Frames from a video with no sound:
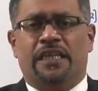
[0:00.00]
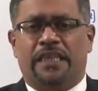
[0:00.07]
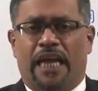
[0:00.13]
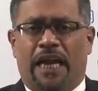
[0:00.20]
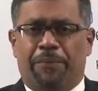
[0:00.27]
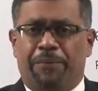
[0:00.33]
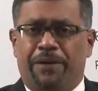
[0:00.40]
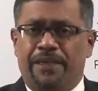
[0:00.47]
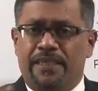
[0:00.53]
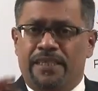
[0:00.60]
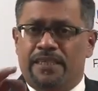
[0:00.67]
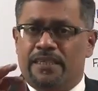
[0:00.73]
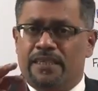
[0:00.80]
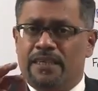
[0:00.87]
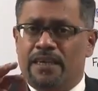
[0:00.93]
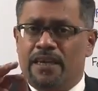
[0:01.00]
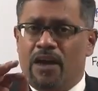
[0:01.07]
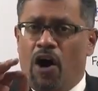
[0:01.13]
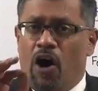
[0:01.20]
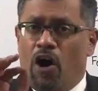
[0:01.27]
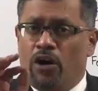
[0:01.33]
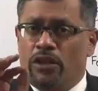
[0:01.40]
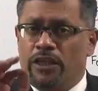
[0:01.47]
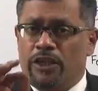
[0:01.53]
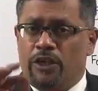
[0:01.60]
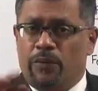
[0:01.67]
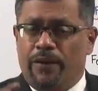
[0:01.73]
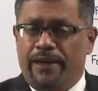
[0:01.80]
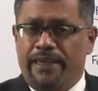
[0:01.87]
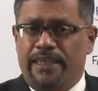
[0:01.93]
That means on
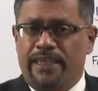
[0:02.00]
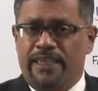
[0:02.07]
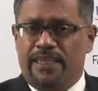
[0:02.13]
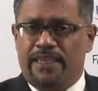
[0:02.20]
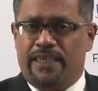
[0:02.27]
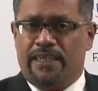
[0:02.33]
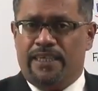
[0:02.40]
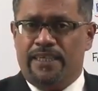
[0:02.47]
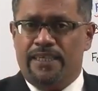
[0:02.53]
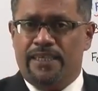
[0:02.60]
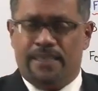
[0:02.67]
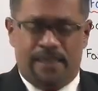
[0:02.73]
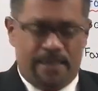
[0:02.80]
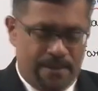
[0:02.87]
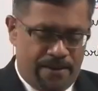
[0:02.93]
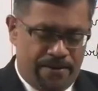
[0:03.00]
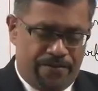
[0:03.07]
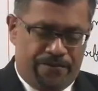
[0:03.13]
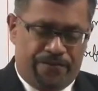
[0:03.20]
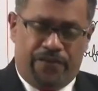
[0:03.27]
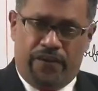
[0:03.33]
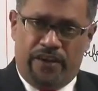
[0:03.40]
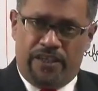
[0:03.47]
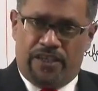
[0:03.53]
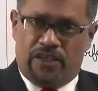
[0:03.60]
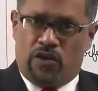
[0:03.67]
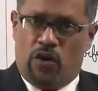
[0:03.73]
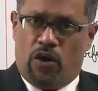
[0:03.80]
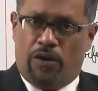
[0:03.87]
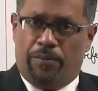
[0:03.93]
20 shares, first
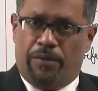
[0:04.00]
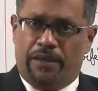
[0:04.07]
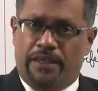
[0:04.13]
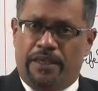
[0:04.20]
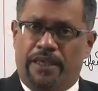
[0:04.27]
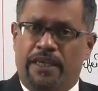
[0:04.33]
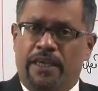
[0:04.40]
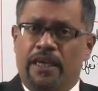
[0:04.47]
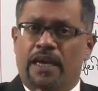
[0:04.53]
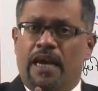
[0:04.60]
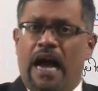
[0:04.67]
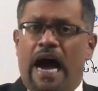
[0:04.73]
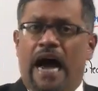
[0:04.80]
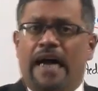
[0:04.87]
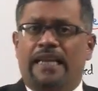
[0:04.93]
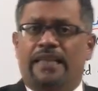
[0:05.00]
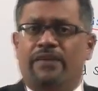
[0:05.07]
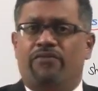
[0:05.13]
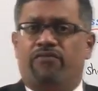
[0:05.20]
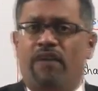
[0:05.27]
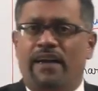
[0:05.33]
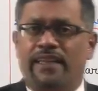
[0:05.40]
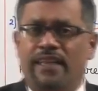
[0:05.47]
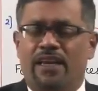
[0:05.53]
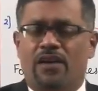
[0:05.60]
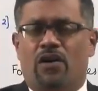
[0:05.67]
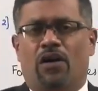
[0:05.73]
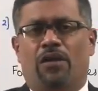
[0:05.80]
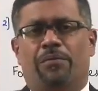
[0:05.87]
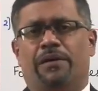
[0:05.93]
call money and the final
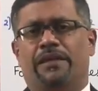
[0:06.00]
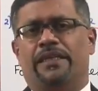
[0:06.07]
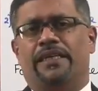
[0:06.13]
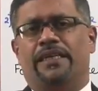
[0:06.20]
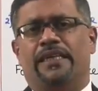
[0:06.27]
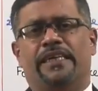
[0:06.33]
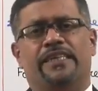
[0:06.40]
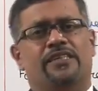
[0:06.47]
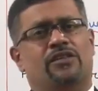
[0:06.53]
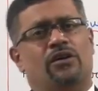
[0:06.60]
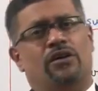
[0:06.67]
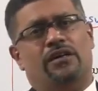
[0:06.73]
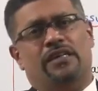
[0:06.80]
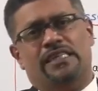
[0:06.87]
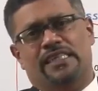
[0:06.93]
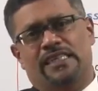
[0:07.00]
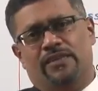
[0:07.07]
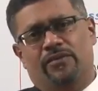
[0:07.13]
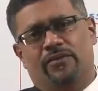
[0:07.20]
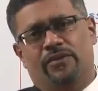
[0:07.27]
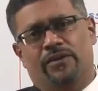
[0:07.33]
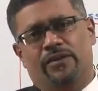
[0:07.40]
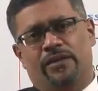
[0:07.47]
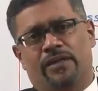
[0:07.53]
call money is not received.